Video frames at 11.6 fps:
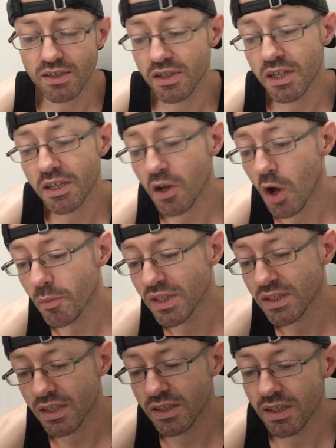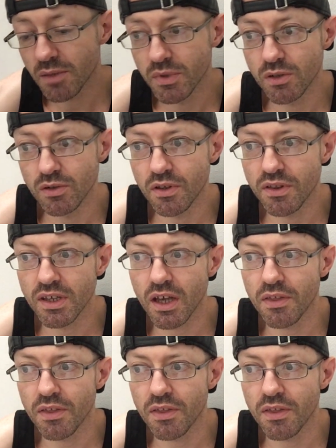share, and comment, and let me know what you think.